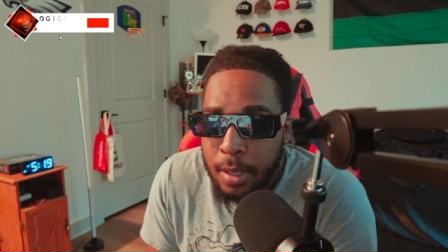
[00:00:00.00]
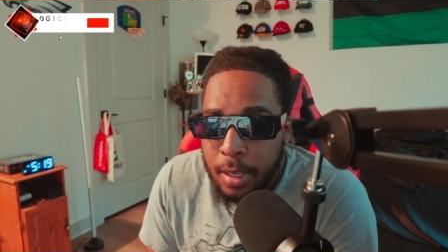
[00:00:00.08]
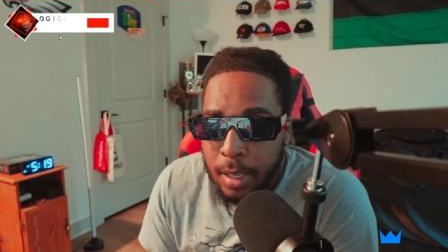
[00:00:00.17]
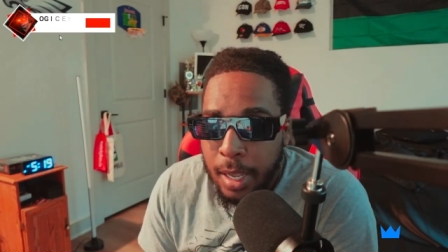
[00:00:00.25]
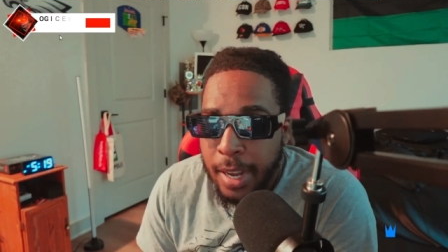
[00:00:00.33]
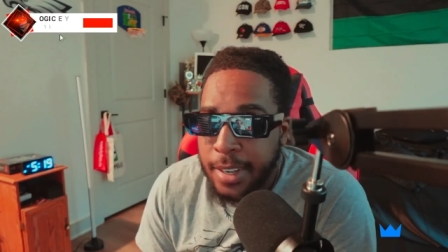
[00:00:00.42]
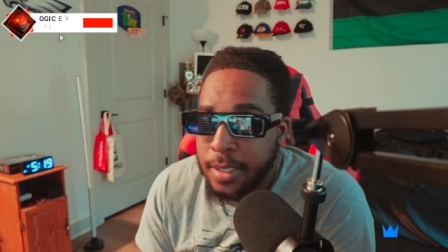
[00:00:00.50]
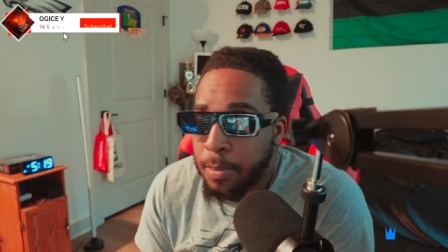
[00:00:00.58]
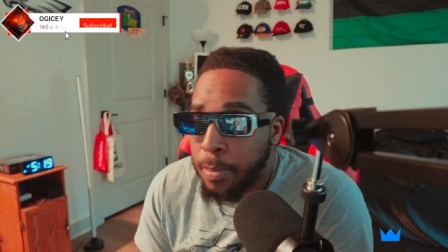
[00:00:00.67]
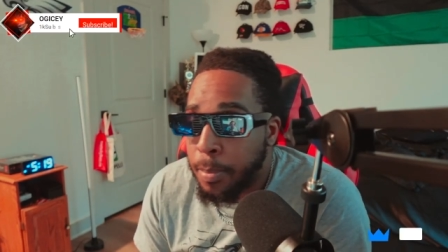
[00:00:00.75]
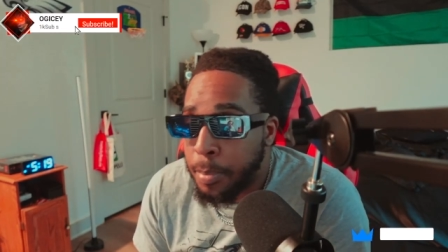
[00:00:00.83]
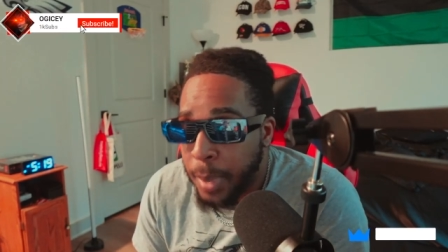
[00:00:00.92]
and is
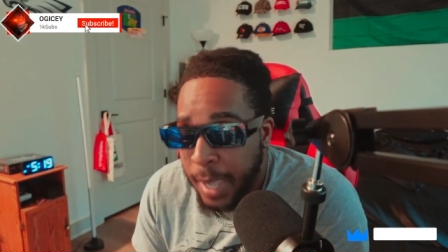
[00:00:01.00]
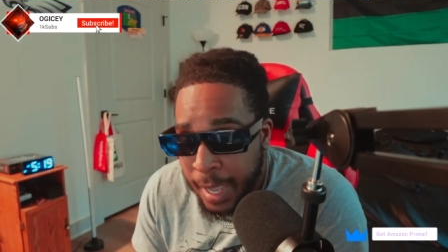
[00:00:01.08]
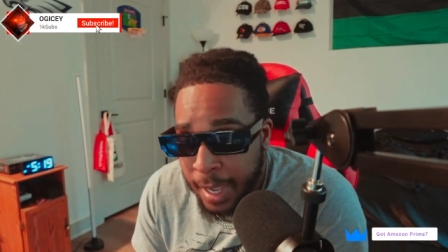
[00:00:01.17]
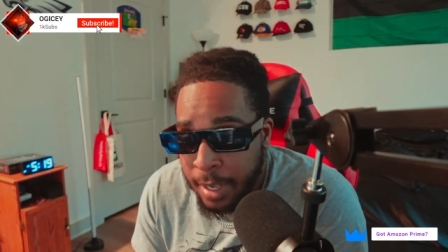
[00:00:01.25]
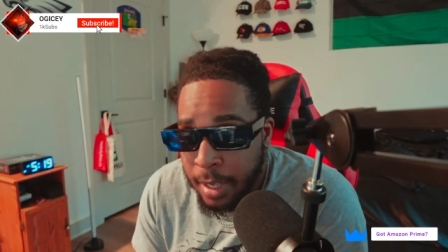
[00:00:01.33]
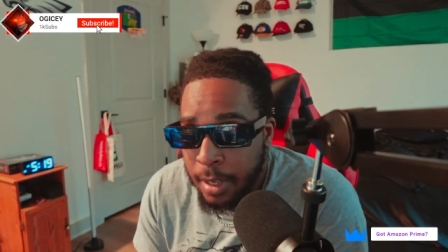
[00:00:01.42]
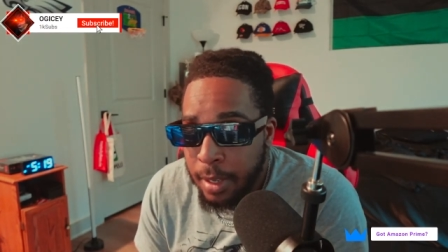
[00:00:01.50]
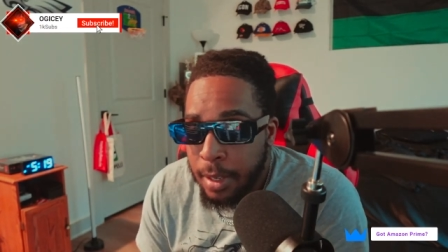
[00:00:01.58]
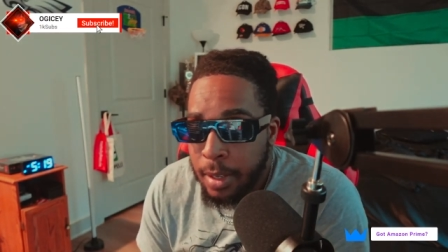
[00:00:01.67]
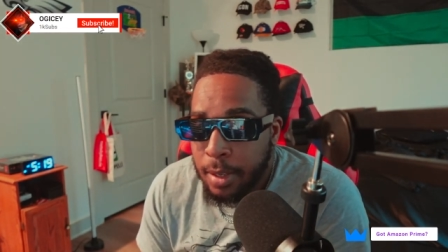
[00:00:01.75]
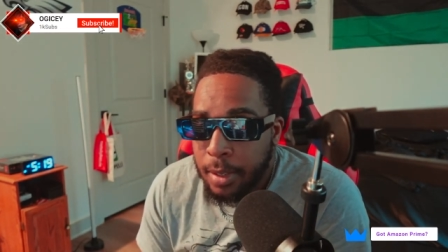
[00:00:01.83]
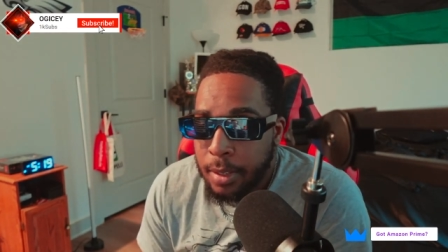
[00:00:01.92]
big
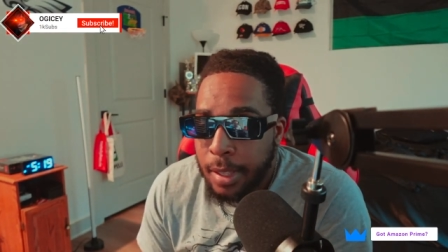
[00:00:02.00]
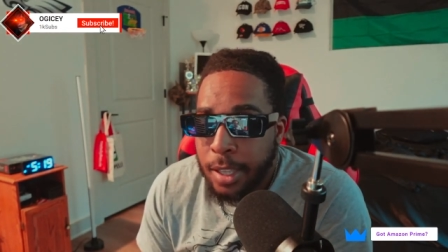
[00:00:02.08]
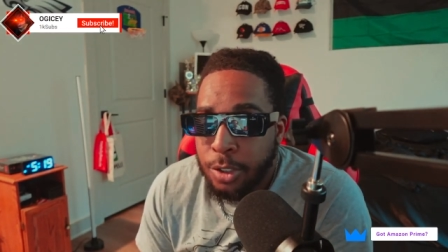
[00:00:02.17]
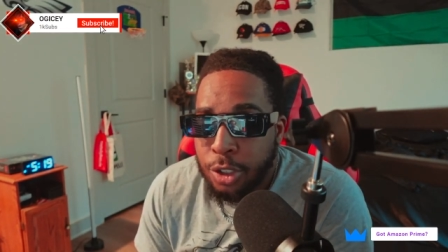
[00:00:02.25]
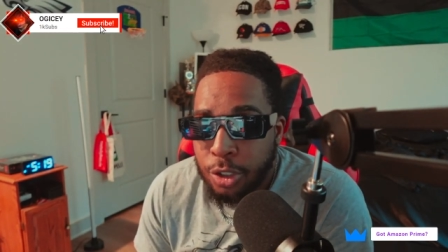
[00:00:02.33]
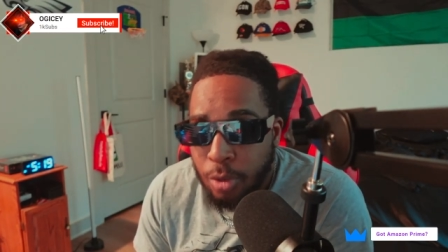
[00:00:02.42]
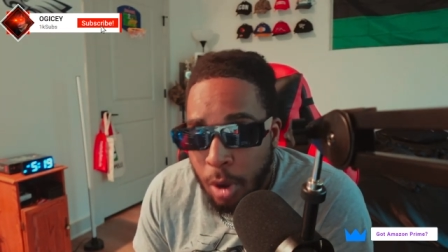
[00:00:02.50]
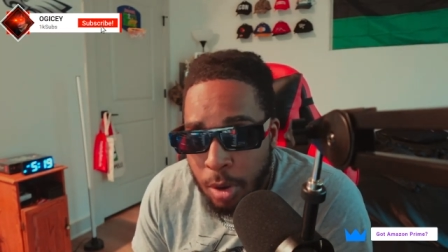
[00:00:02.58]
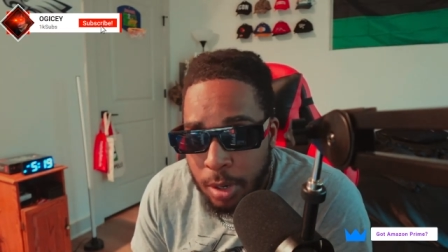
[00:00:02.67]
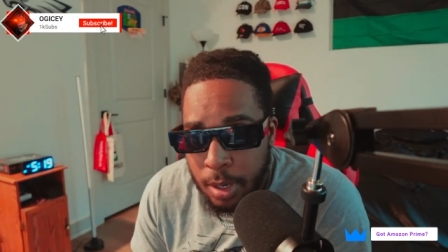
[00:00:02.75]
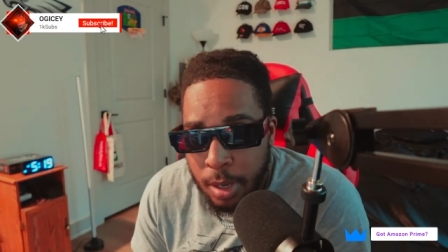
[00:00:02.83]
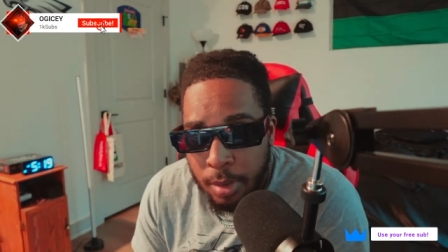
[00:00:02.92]
and strong
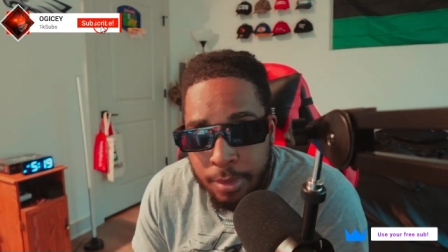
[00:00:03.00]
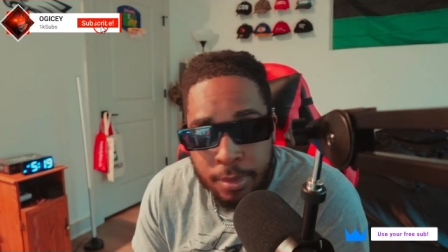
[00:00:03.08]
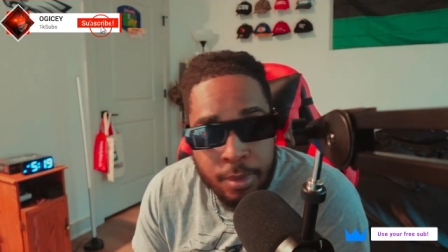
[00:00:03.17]
enough